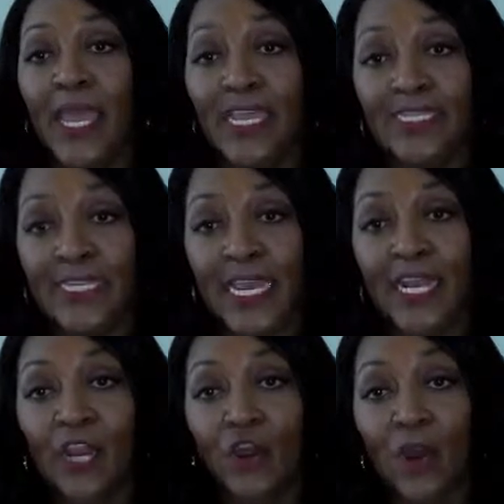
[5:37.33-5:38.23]
it
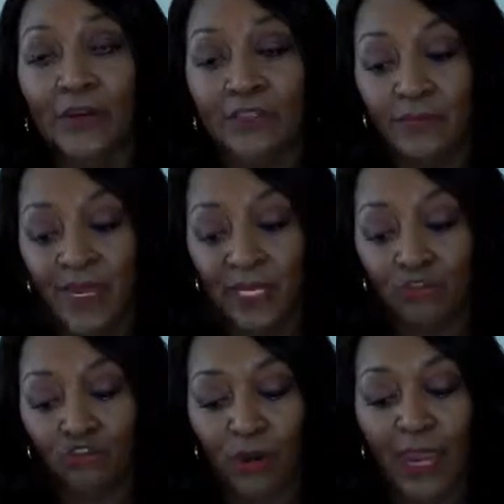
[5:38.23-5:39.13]
did encourage me
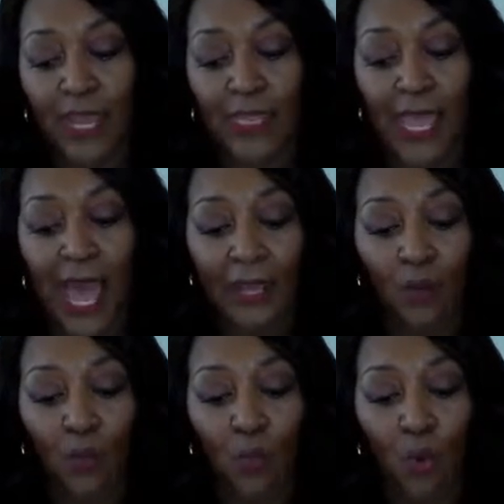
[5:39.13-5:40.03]
to drink a lot
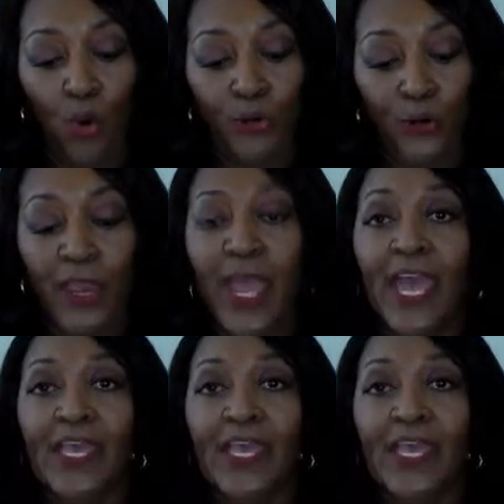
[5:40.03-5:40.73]
of water.